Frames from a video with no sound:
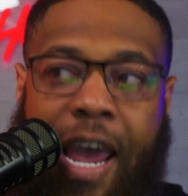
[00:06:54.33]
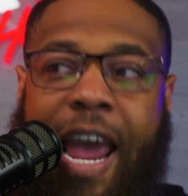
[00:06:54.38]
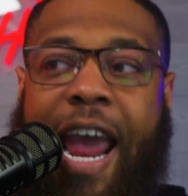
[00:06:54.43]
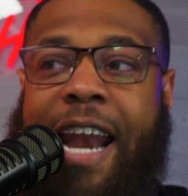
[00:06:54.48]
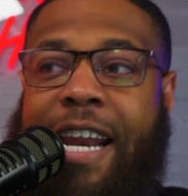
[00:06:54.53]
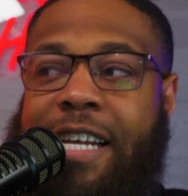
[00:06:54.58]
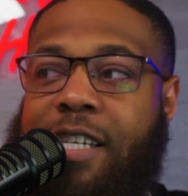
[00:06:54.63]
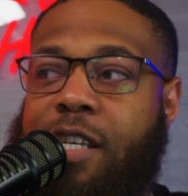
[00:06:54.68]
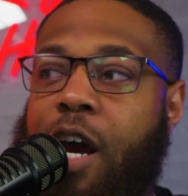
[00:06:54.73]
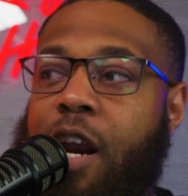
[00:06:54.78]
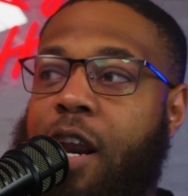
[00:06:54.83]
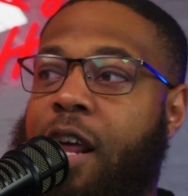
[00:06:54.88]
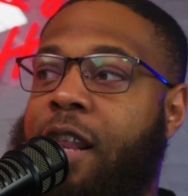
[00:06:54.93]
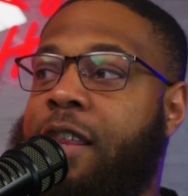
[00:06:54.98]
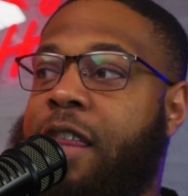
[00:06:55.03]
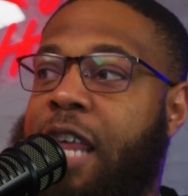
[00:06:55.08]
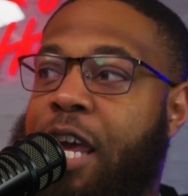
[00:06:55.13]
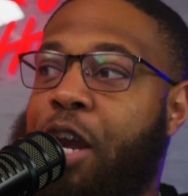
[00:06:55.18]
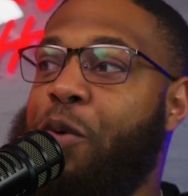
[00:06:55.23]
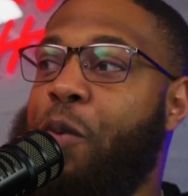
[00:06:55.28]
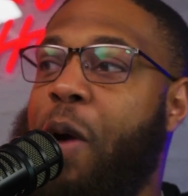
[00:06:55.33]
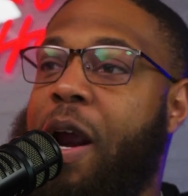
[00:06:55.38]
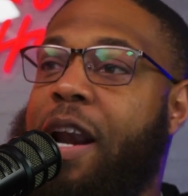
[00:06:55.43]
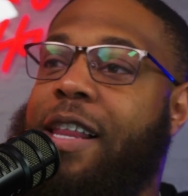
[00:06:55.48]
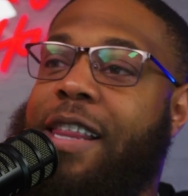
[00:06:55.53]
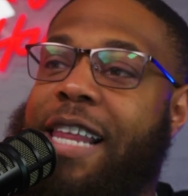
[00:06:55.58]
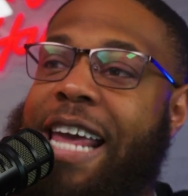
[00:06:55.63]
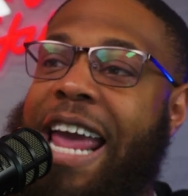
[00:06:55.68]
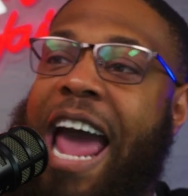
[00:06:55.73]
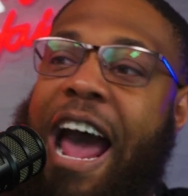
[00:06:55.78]
And he's going to
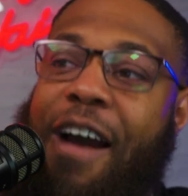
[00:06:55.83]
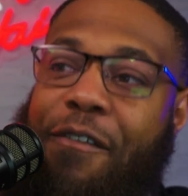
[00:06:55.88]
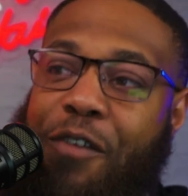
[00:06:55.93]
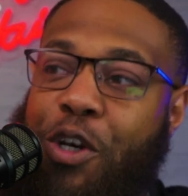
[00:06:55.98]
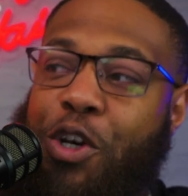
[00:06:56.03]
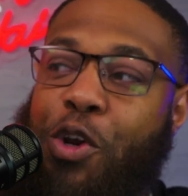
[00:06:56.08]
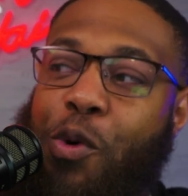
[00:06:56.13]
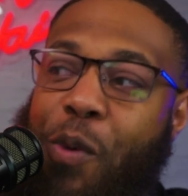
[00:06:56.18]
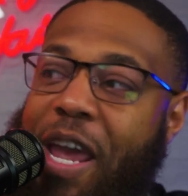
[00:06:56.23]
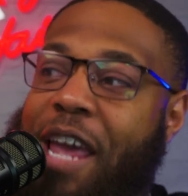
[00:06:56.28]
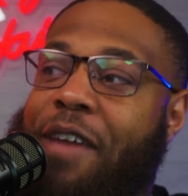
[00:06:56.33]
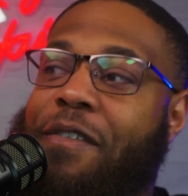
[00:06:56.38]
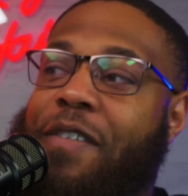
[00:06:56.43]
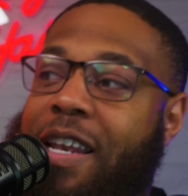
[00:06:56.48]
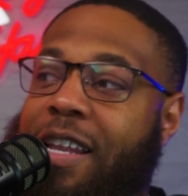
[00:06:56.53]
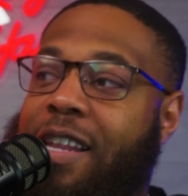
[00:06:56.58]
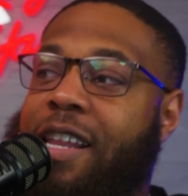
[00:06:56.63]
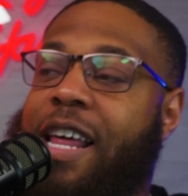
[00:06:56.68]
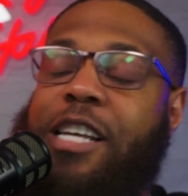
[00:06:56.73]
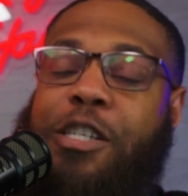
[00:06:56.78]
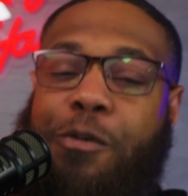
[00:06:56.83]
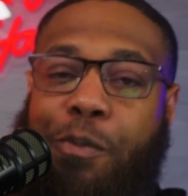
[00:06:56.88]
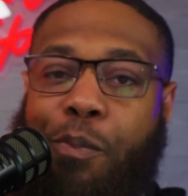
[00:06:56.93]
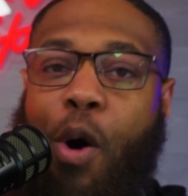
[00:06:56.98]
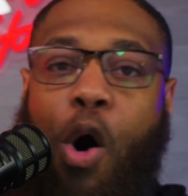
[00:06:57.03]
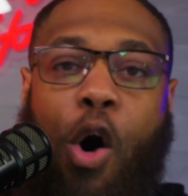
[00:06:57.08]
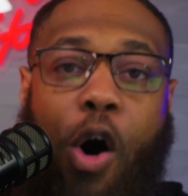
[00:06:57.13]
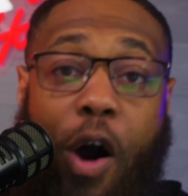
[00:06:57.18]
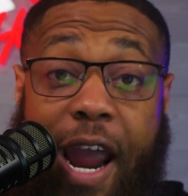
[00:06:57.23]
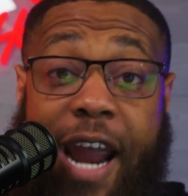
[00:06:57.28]
theoretically have to do even less
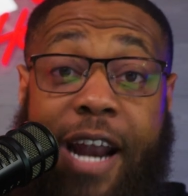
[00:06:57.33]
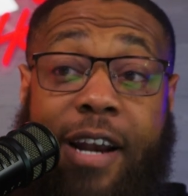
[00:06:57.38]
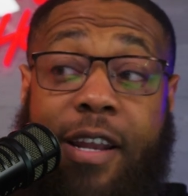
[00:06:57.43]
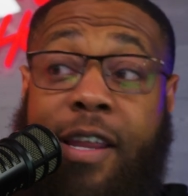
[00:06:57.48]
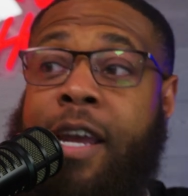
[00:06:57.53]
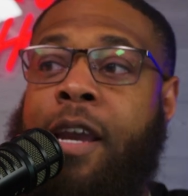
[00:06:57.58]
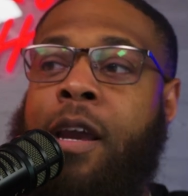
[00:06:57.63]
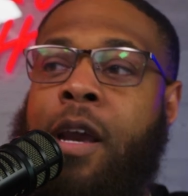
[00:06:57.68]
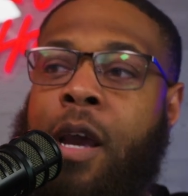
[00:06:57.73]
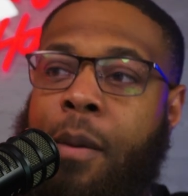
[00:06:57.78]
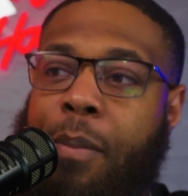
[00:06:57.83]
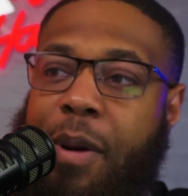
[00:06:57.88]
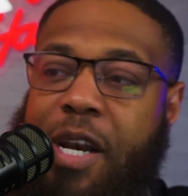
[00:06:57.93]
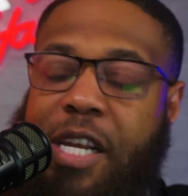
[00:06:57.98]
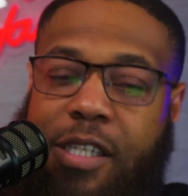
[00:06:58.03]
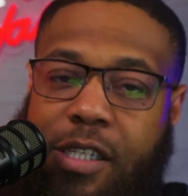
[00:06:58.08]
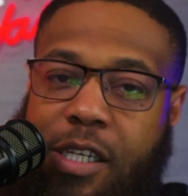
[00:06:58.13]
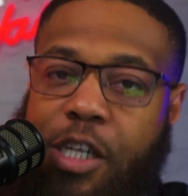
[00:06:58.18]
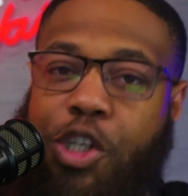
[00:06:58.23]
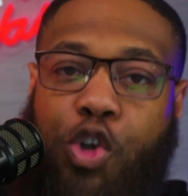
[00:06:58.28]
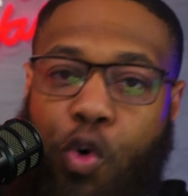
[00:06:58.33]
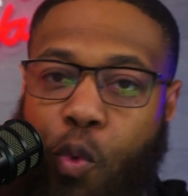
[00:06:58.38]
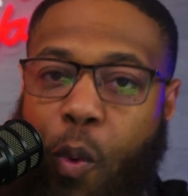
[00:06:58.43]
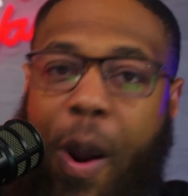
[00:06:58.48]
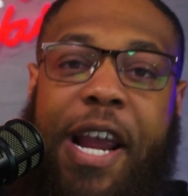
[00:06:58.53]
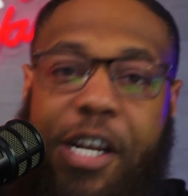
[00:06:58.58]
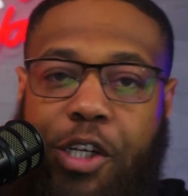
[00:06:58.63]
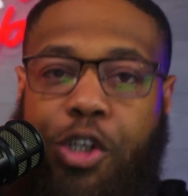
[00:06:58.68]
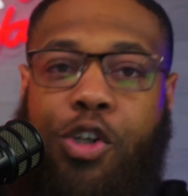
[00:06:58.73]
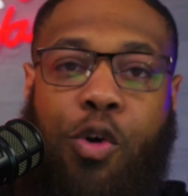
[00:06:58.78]
ball handling, but his
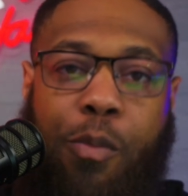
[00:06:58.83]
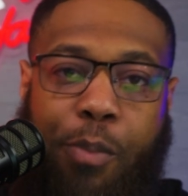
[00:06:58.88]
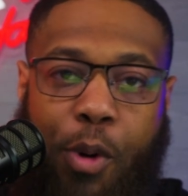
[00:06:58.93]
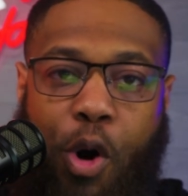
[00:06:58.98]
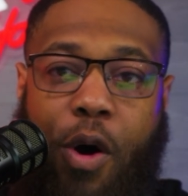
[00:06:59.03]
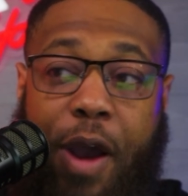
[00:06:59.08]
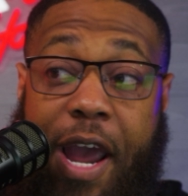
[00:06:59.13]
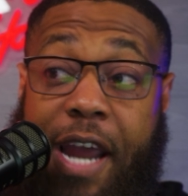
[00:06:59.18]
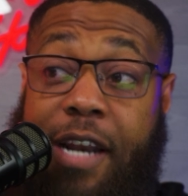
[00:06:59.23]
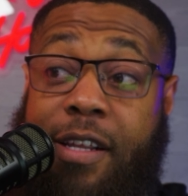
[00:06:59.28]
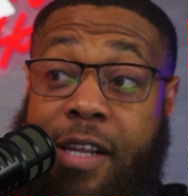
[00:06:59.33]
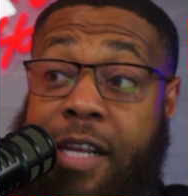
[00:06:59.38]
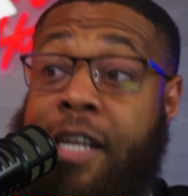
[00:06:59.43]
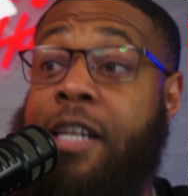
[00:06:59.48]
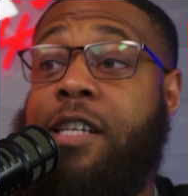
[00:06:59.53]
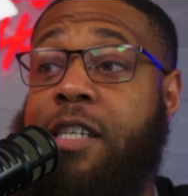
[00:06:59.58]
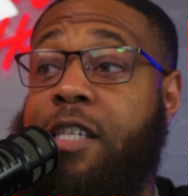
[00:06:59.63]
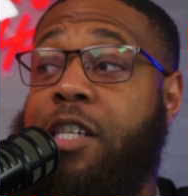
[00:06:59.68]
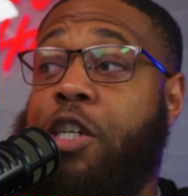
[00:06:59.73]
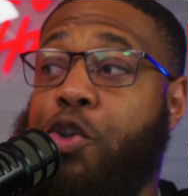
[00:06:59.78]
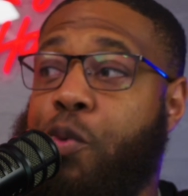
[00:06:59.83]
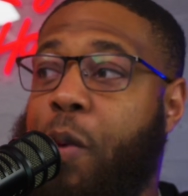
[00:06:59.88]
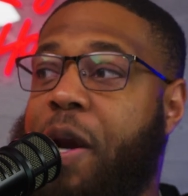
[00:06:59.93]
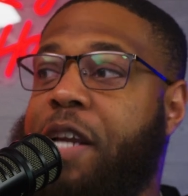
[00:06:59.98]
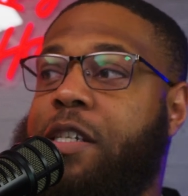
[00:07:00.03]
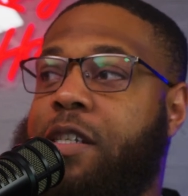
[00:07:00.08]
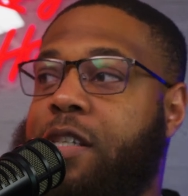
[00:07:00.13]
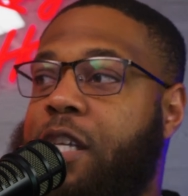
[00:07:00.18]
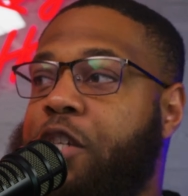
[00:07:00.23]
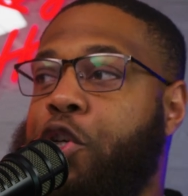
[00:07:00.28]
situational ball handling, in the
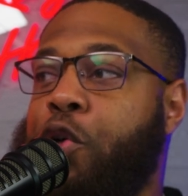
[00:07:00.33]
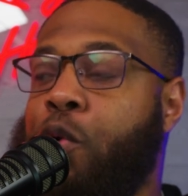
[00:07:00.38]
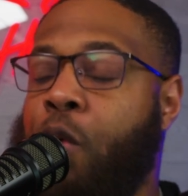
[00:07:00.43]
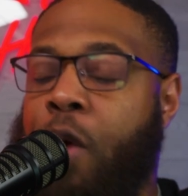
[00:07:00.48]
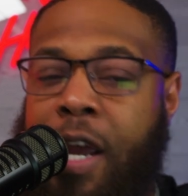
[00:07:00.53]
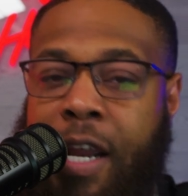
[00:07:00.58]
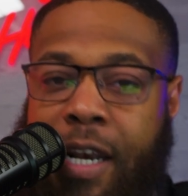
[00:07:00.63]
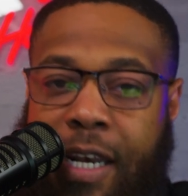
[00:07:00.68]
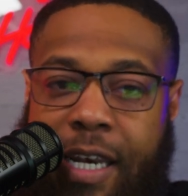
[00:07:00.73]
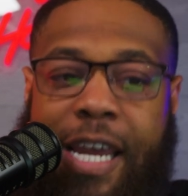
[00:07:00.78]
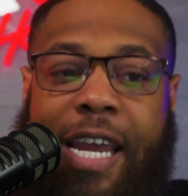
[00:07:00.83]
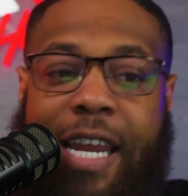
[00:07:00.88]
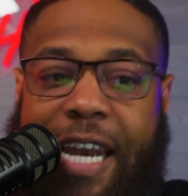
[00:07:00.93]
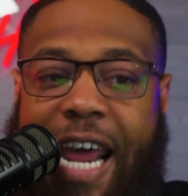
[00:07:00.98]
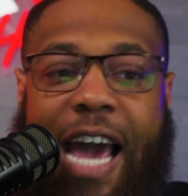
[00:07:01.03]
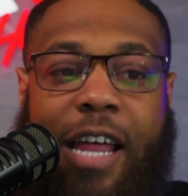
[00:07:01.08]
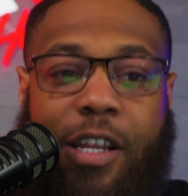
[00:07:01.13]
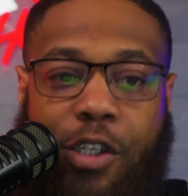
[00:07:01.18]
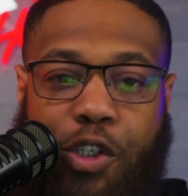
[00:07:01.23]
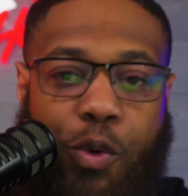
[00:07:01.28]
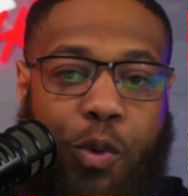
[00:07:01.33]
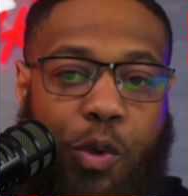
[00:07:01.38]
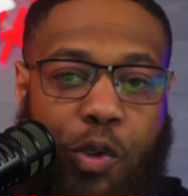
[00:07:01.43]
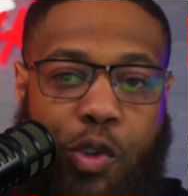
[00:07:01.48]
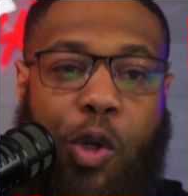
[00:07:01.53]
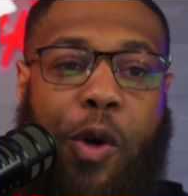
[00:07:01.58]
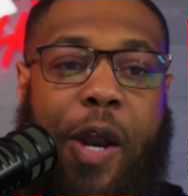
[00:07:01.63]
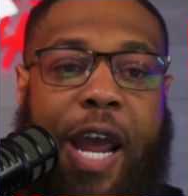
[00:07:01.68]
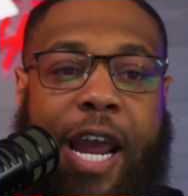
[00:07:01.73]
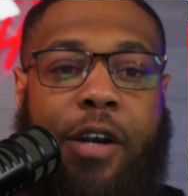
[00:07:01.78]
situations that you need Alex
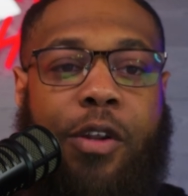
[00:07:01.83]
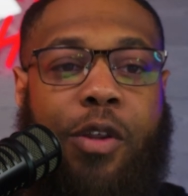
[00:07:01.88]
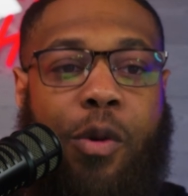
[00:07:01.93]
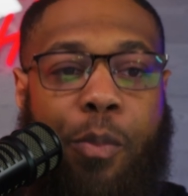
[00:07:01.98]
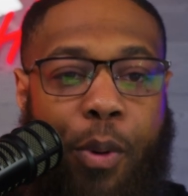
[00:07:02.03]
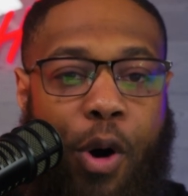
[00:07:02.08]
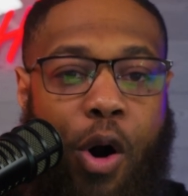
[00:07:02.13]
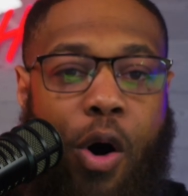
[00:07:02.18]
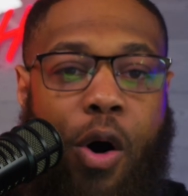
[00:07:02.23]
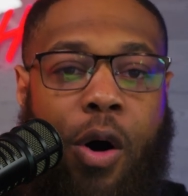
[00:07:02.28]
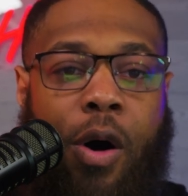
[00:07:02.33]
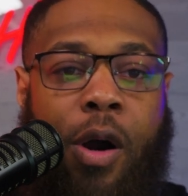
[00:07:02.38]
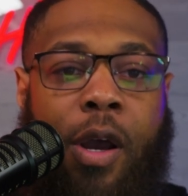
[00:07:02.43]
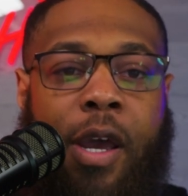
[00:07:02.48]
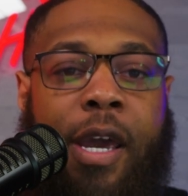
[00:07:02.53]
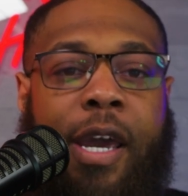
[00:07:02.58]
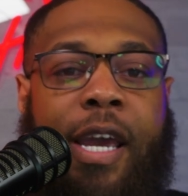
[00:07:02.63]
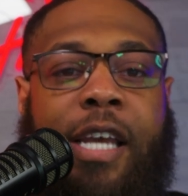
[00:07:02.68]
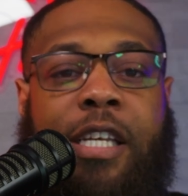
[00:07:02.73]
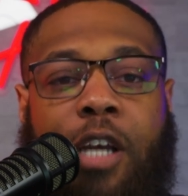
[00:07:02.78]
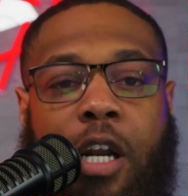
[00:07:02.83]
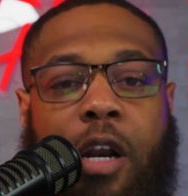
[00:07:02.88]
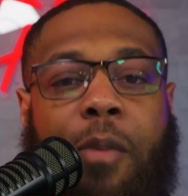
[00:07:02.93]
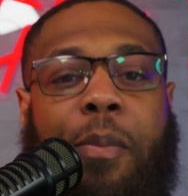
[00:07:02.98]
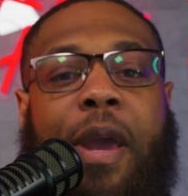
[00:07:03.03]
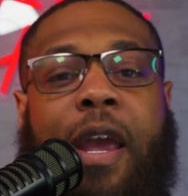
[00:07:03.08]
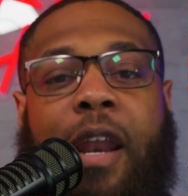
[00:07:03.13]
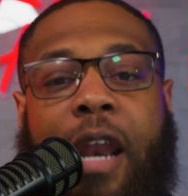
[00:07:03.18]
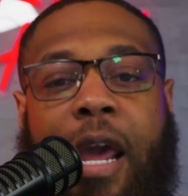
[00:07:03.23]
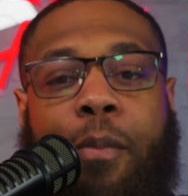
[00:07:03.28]
Caruso to handle the ball, he's going to
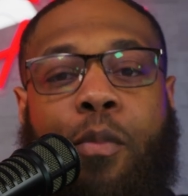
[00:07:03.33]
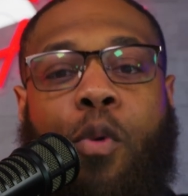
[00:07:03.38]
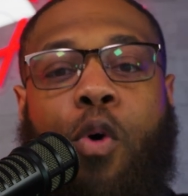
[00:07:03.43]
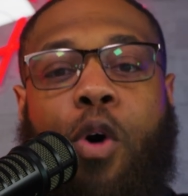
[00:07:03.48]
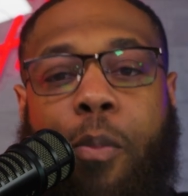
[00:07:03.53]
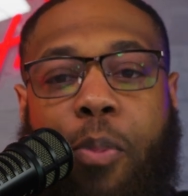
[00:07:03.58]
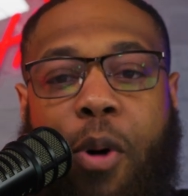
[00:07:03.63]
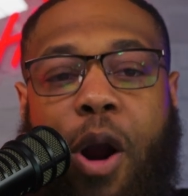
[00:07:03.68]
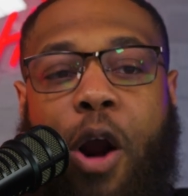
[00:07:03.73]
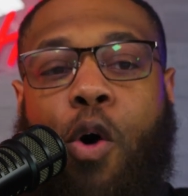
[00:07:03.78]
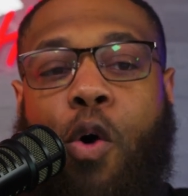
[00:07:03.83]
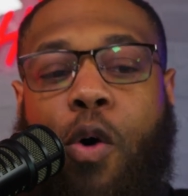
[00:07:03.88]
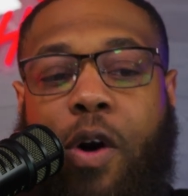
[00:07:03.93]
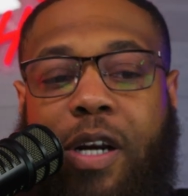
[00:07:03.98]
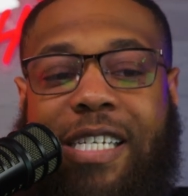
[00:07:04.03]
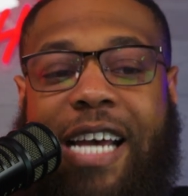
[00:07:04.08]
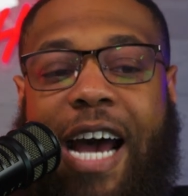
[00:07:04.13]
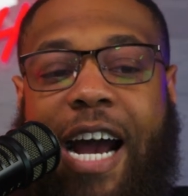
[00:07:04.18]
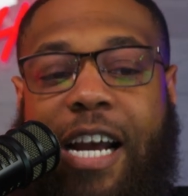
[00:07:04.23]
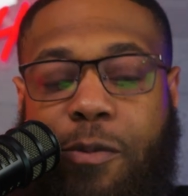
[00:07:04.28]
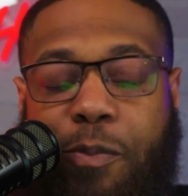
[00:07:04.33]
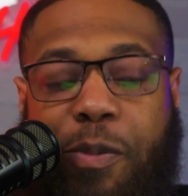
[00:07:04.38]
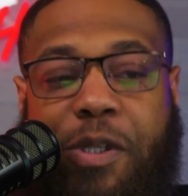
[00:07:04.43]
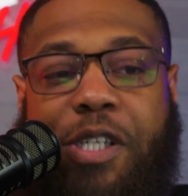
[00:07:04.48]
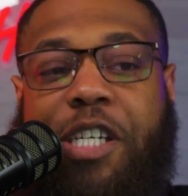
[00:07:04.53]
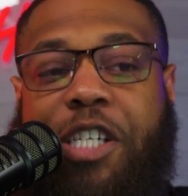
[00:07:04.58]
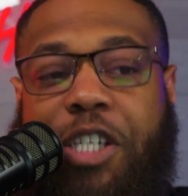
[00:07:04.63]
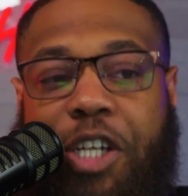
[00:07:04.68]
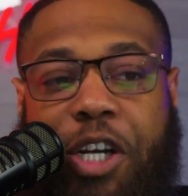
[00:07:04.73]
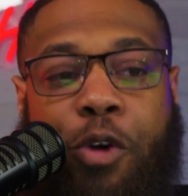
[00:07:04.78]
be in a more prioritized
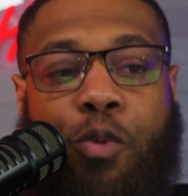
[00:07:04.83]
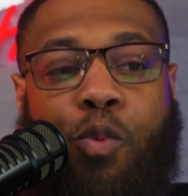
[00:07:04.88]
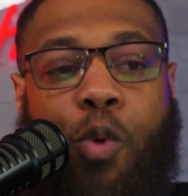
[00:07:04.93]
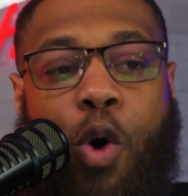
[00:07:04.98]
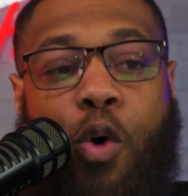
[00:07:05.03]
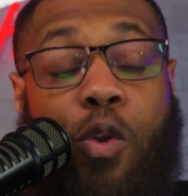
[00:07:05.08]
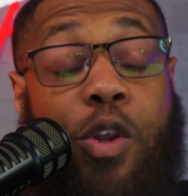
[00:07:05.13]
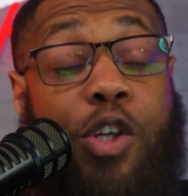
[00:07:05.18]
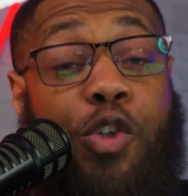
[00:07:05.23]
position and role